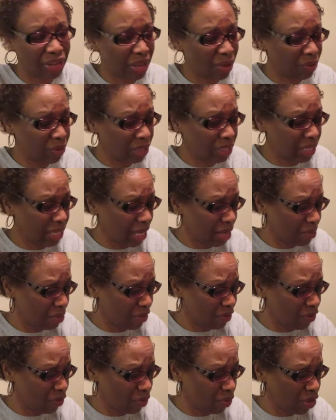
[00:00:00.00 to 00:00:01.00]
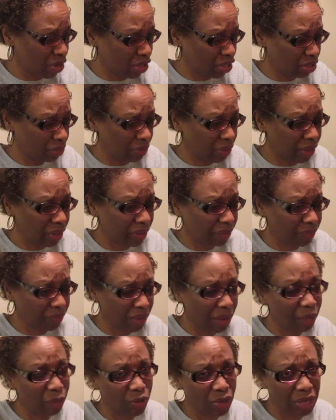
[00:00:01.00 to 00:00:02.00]
I forgot what the name of it was, but
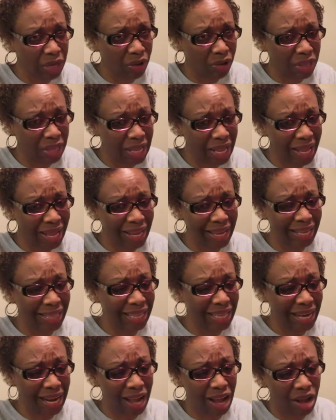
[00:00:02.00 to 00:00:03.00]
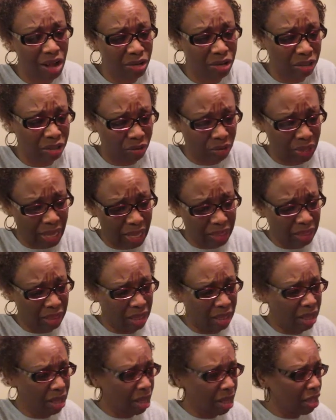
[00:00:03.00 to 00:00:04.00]
I'm reading on that. And then I also got
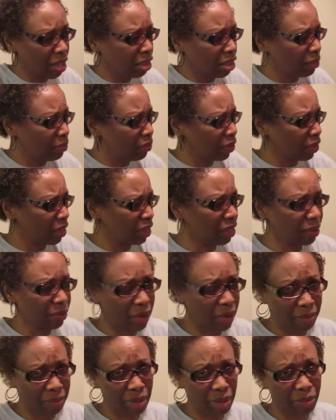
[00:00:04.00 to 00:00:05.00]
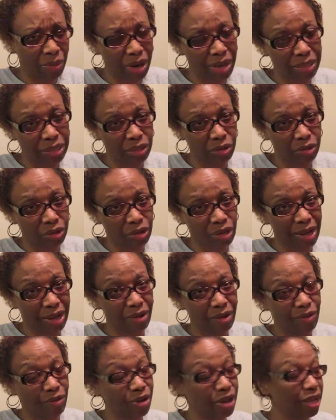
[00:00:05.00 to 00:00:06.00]
the book in. I remember I told you I
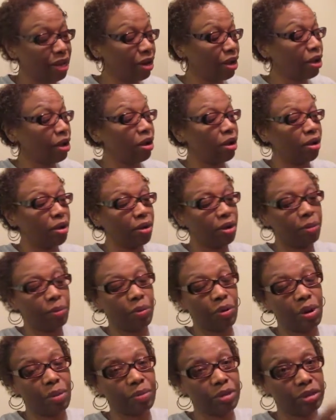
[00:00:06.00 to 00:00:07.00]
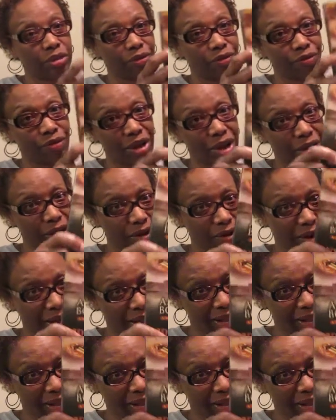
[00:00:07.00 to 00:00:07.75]
had read uh, A Promise of Fire,